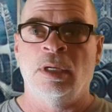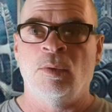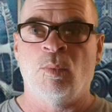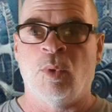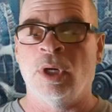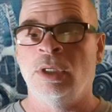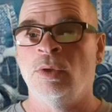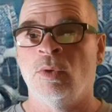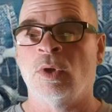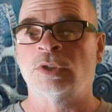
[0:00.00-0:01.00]
what he
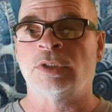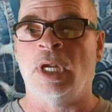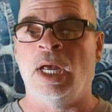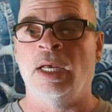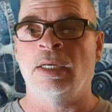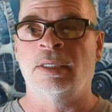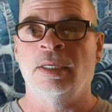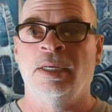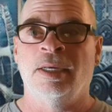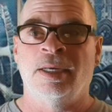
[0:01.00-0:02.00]
looks like
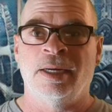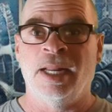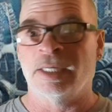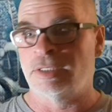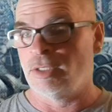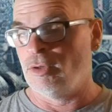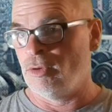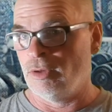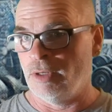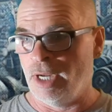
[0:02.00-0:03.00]
next
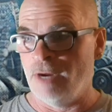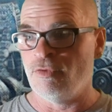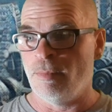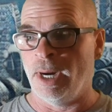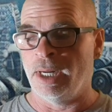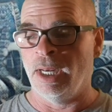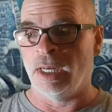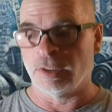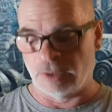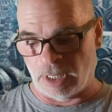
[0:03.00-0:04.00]
to everybody
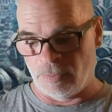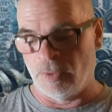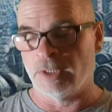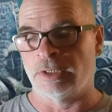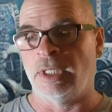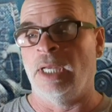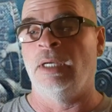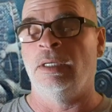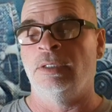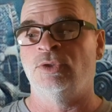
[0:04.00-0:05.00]
else at this
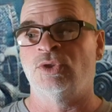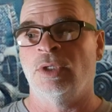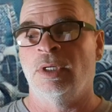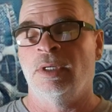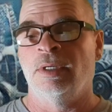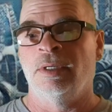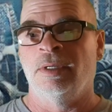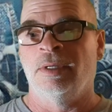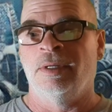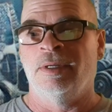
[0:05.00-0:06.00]
stage
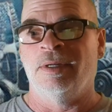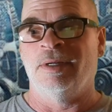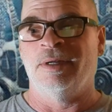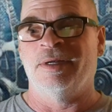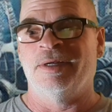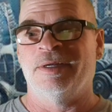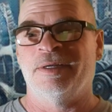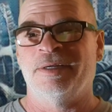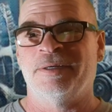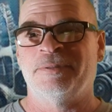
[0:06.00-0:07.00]

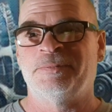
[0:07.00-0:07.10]
of